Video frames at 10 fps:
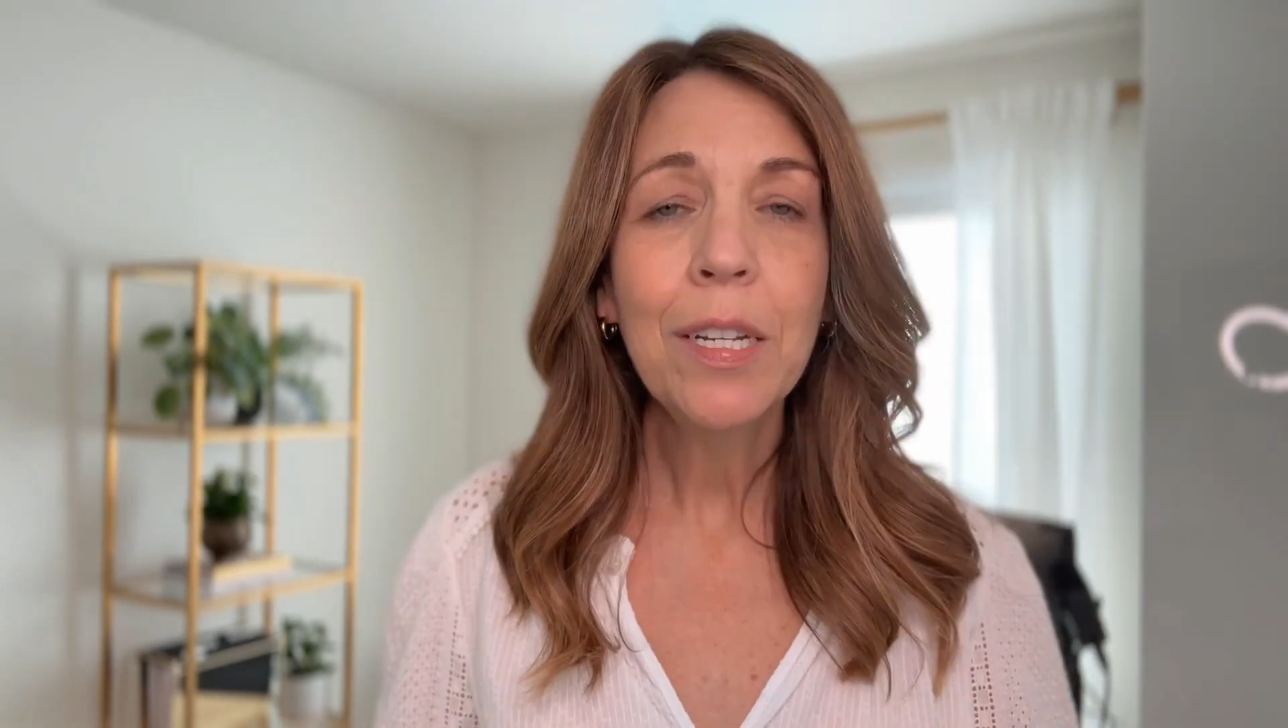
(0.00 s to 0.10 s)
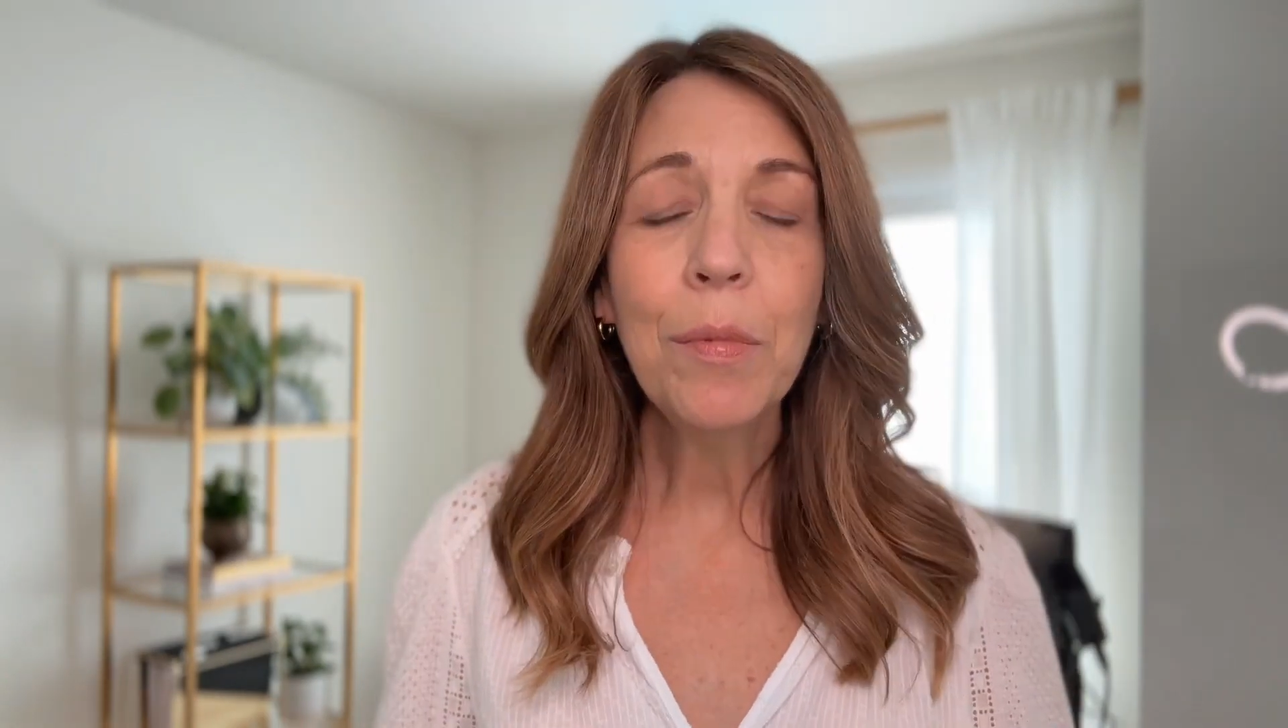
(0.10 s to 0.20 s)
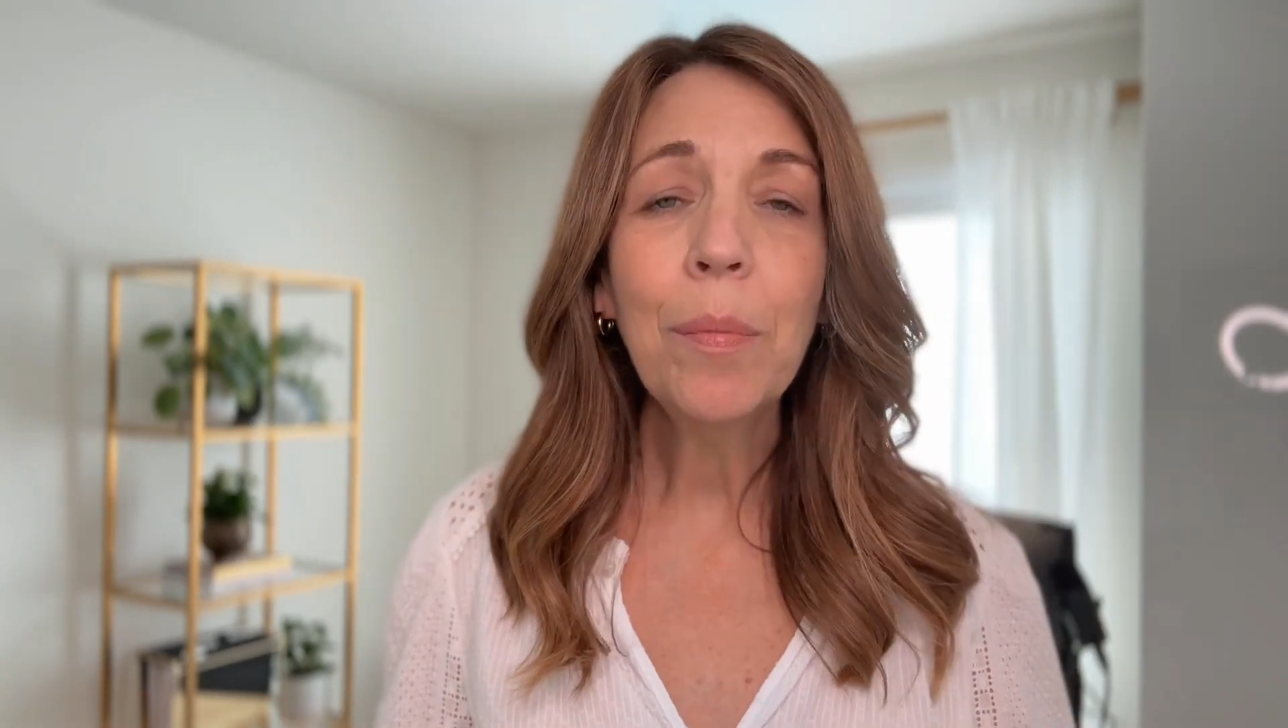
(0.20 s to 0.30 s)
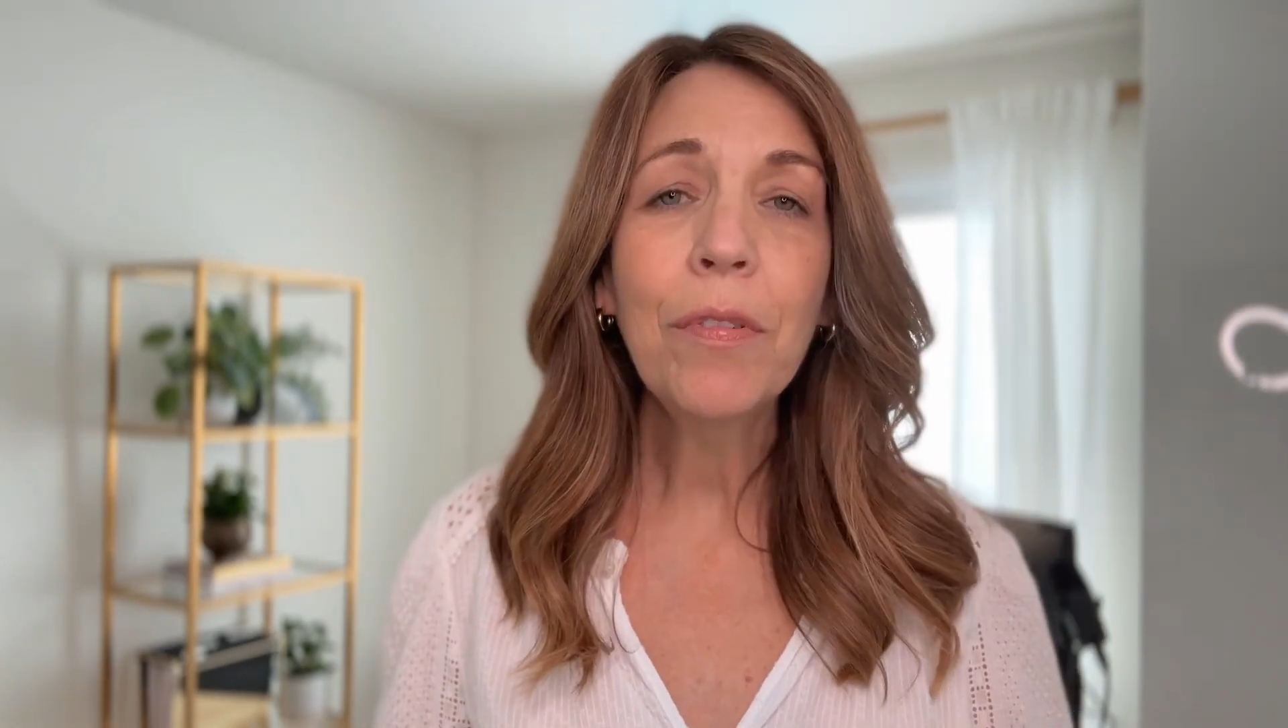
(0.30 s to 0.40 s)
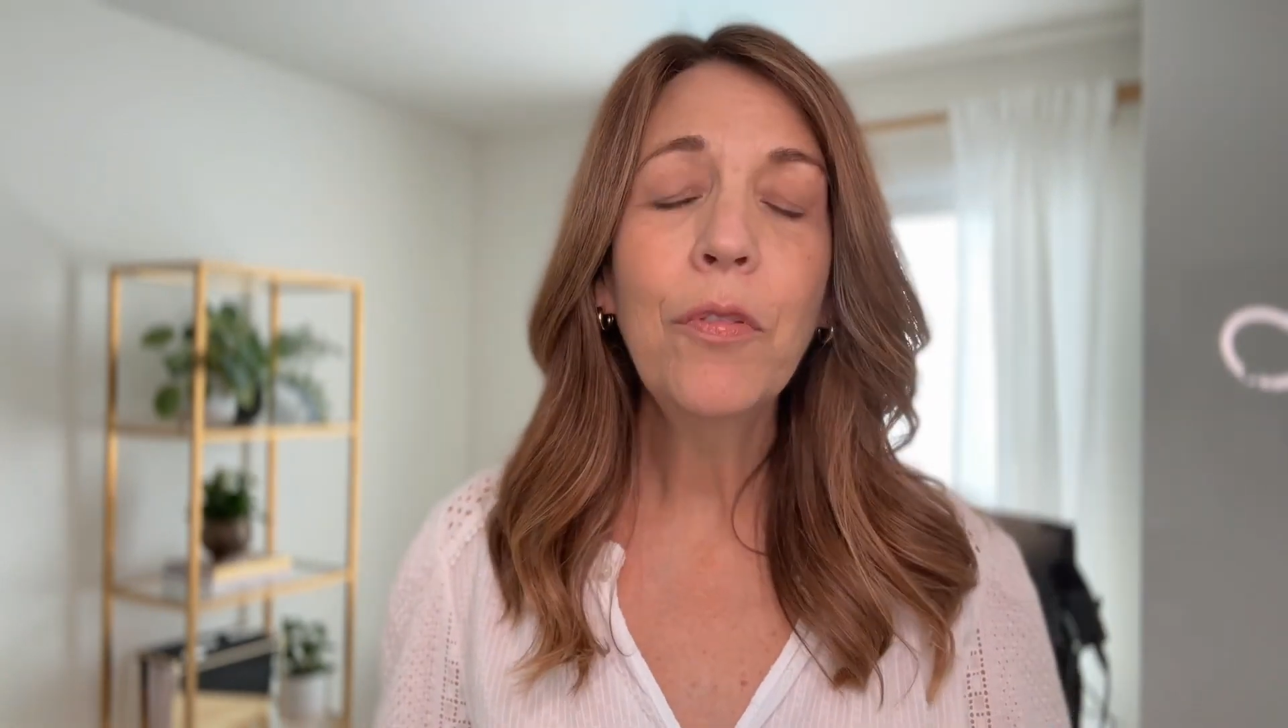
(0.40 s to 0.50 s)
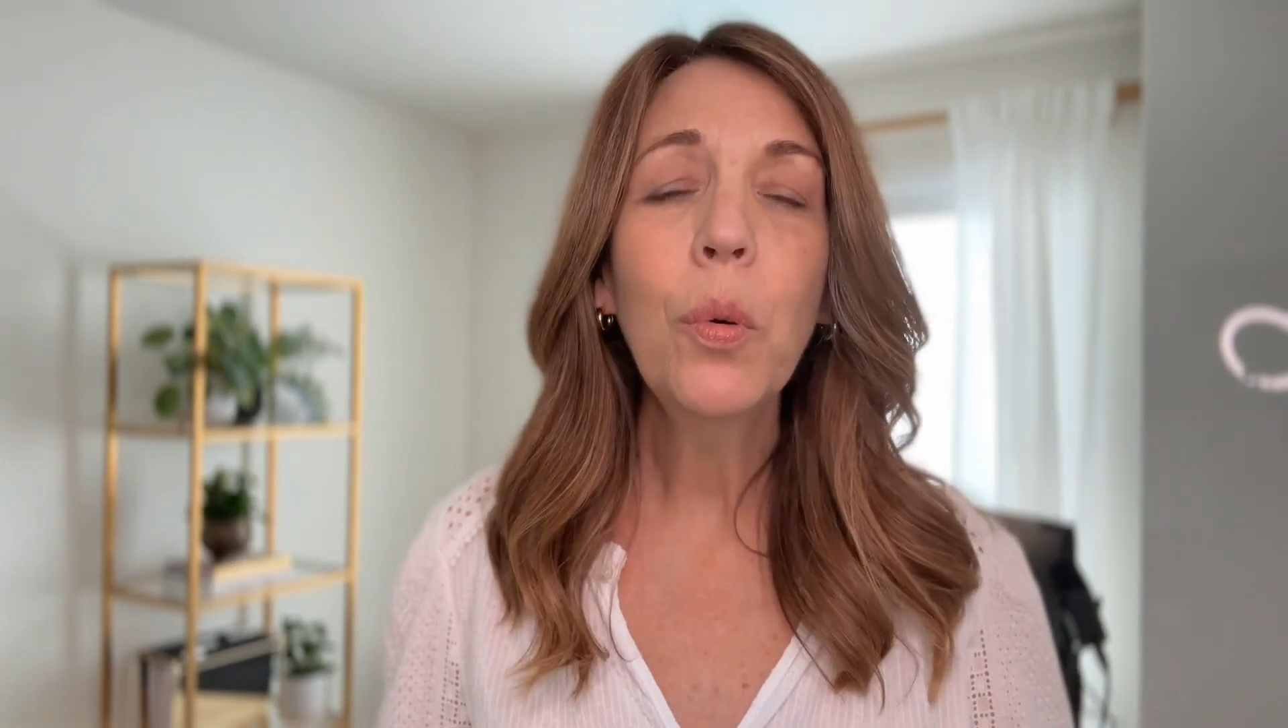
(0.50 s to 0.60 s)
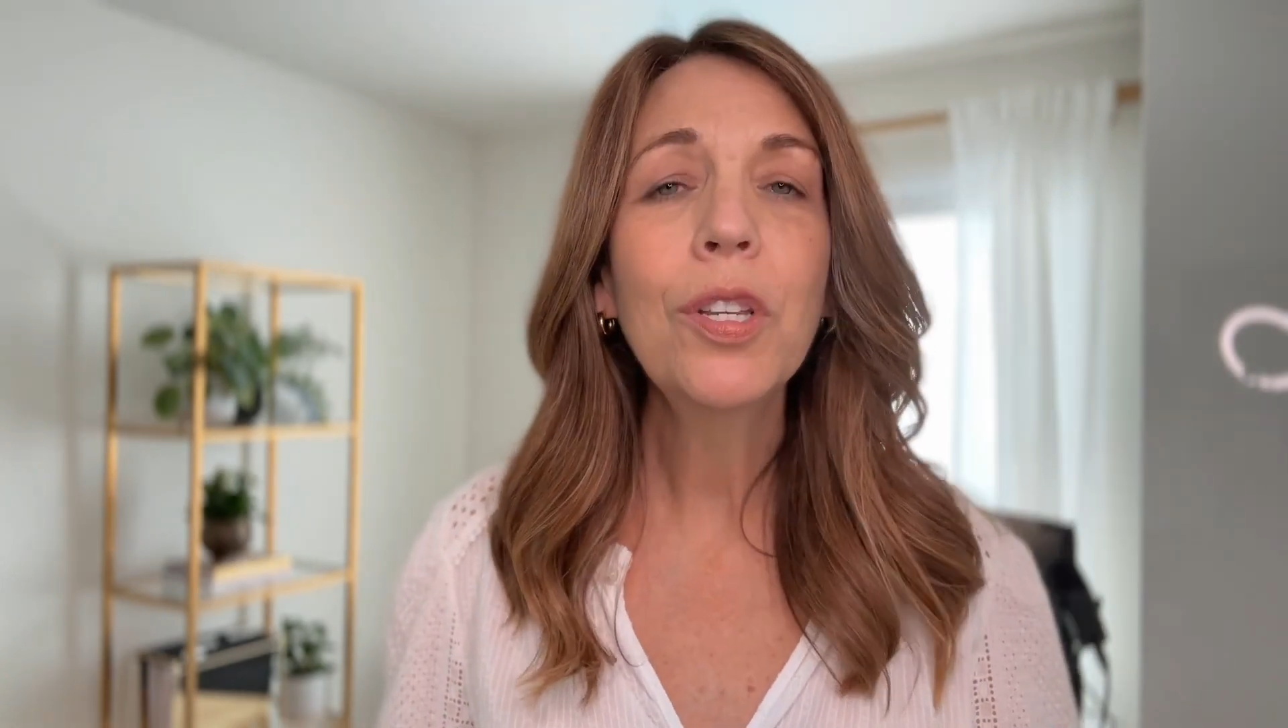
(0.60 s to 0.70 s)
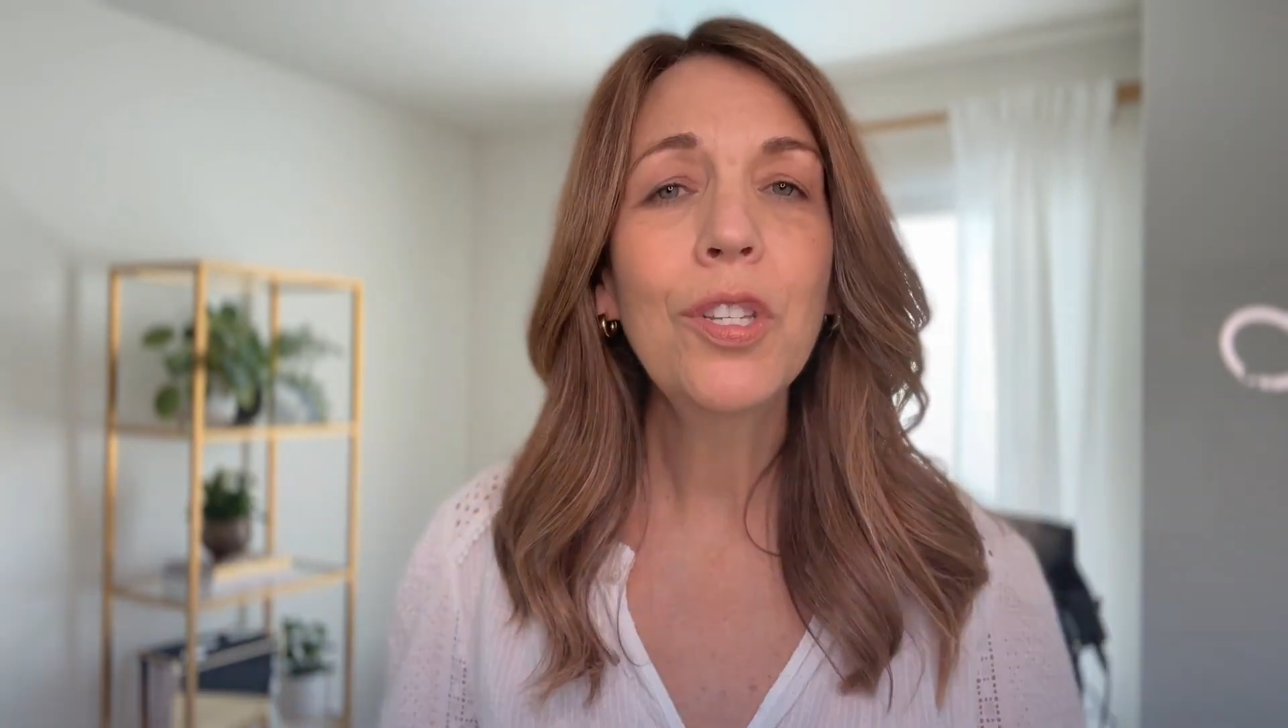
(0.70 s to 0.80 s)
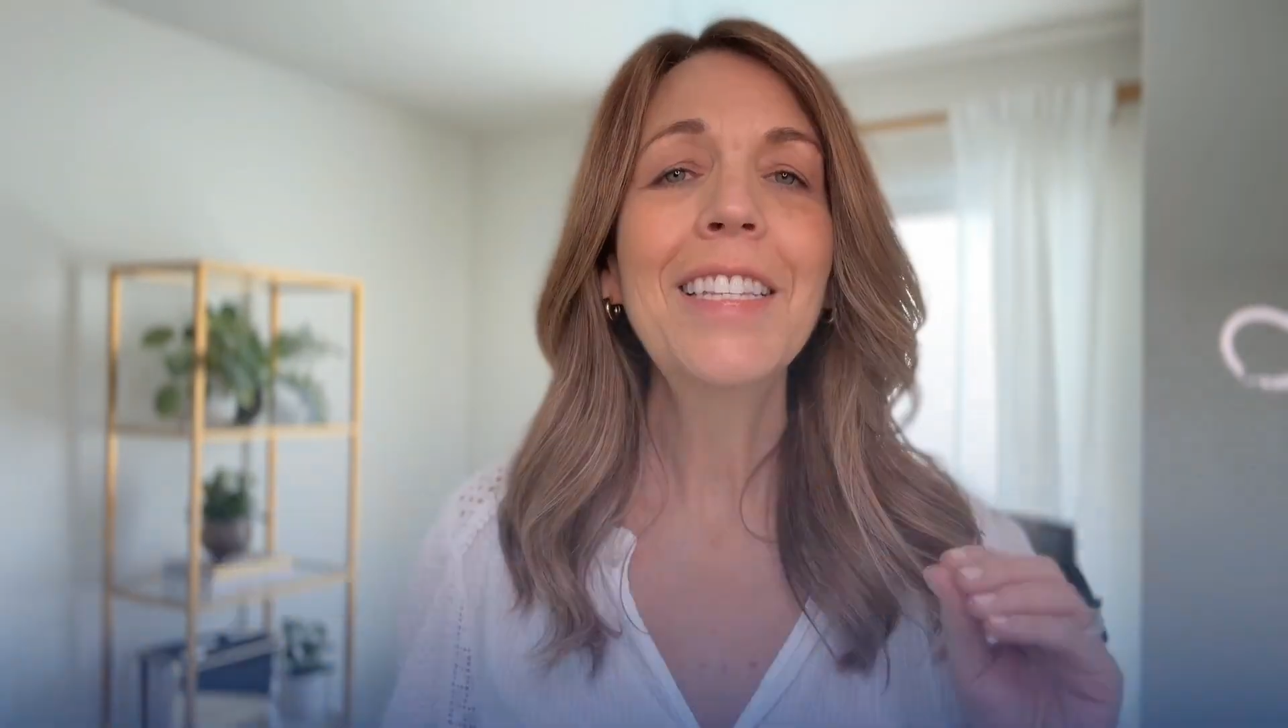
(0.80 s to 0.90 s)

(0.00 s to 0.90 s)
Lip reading: Tip number 4 is